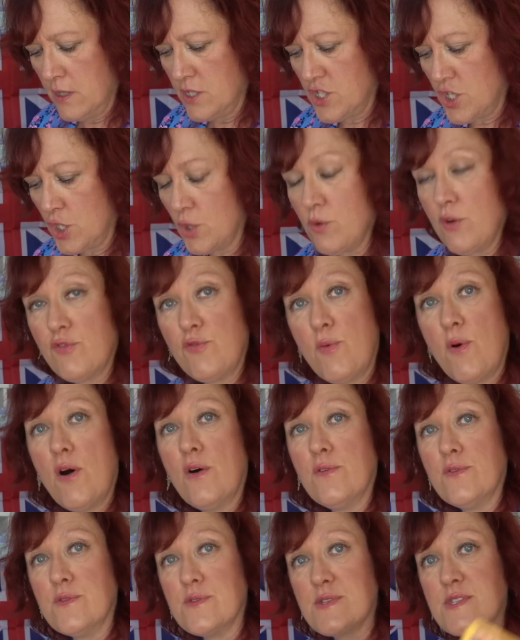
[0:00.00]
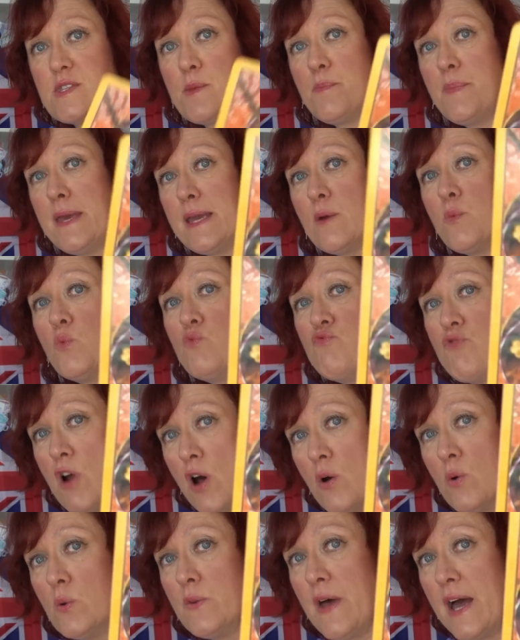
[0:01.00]
Two of Wands, the big
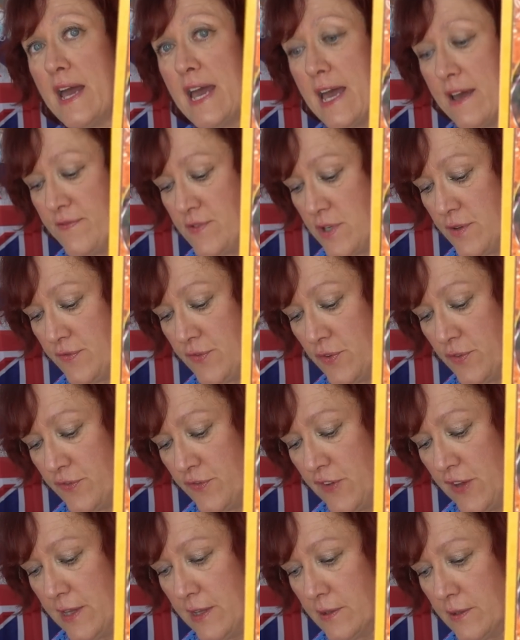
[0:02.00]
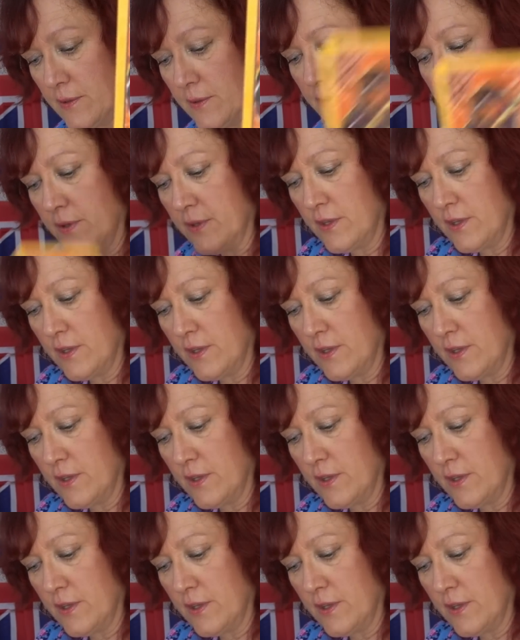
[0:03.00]
role that I have to fulfil